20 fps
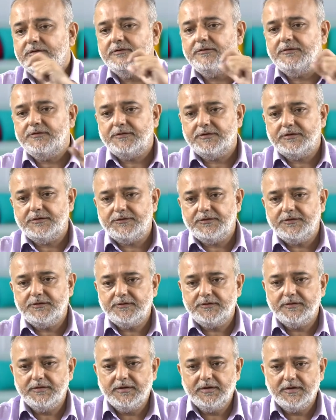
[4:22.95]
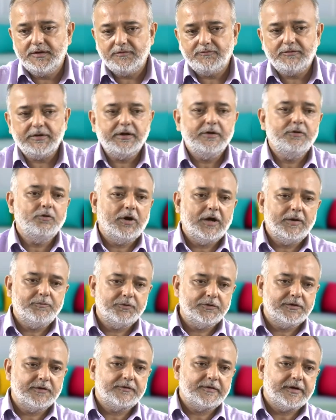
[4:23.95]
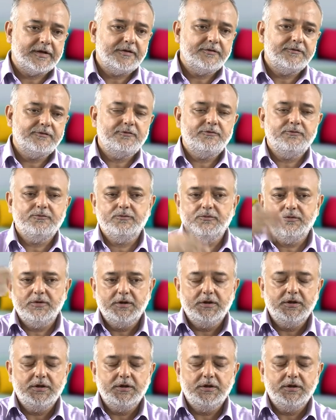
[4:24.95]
research is wherein you hypothesize, you